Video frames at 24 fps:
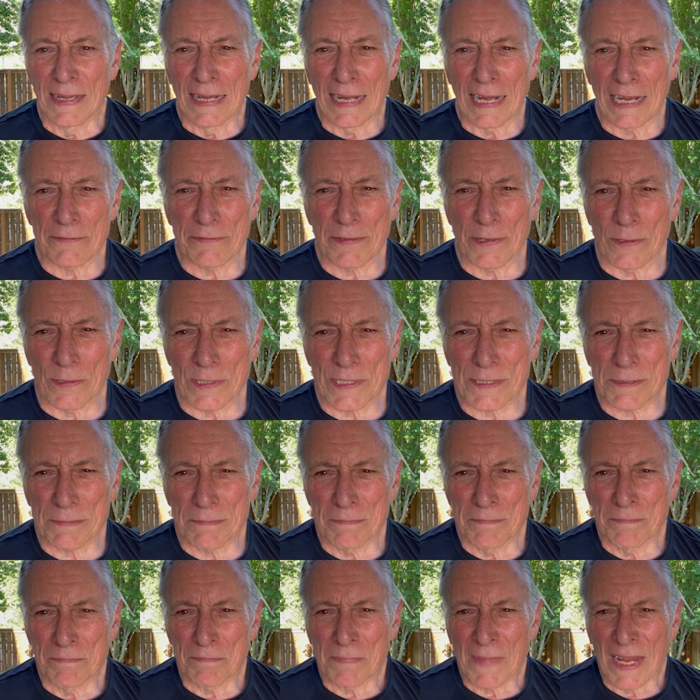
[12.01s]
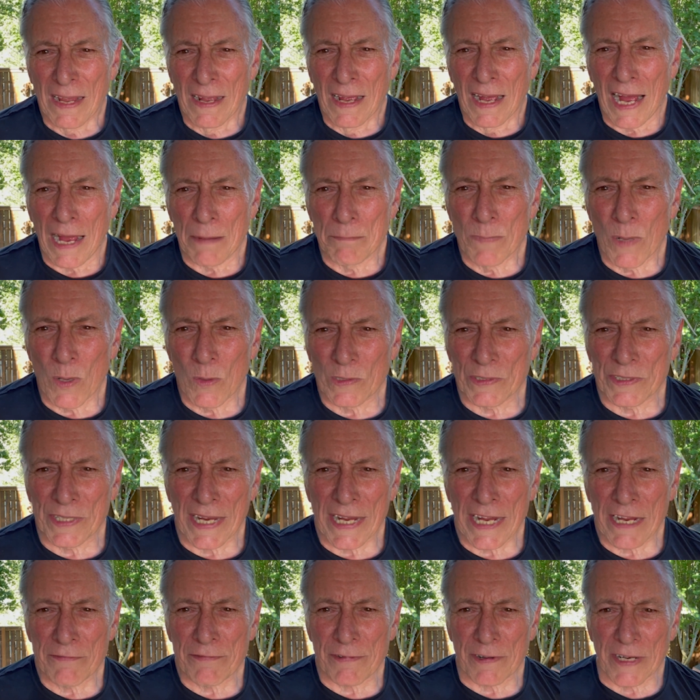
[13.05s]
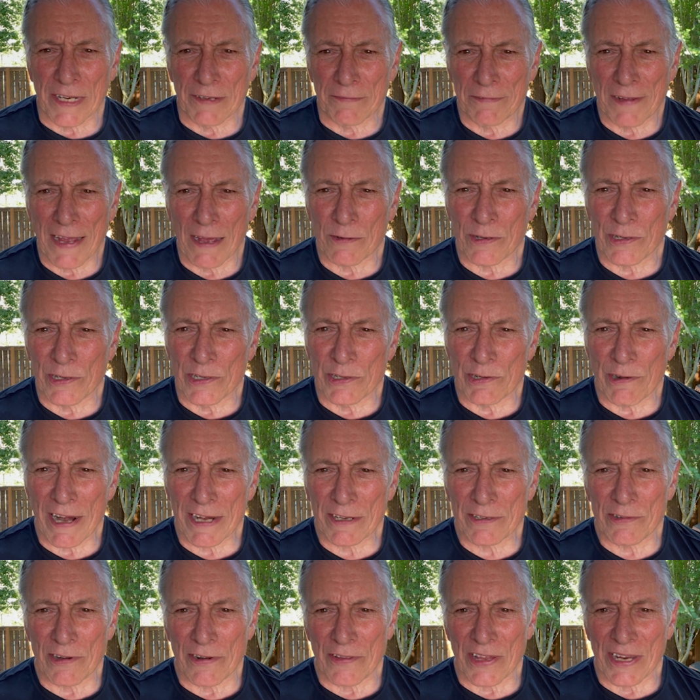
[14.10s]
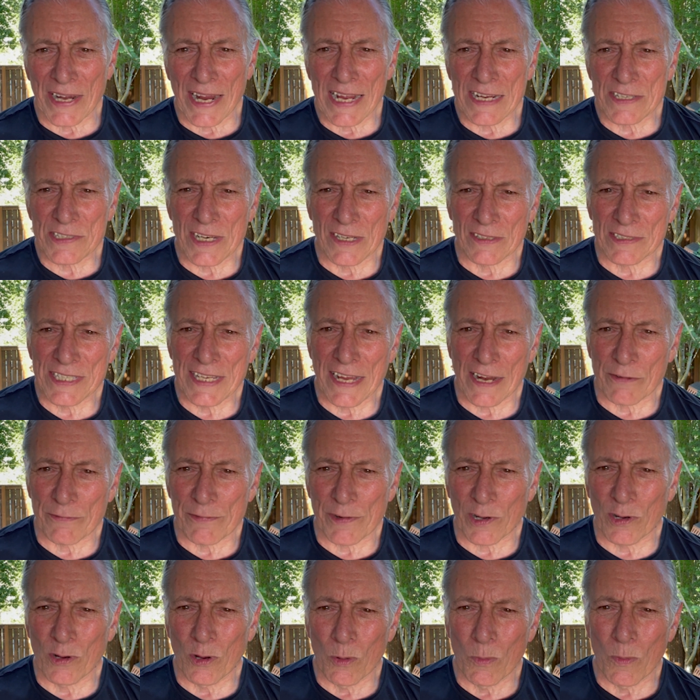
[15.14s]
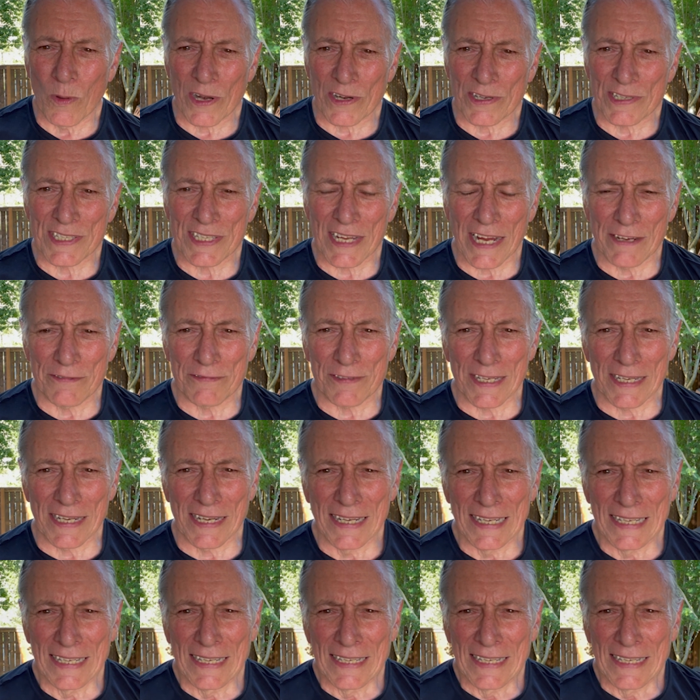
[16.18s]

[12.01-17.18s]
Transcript: Hi folks, I'm Moulton Avery, founder and director of the National Center for Cold Water Safety,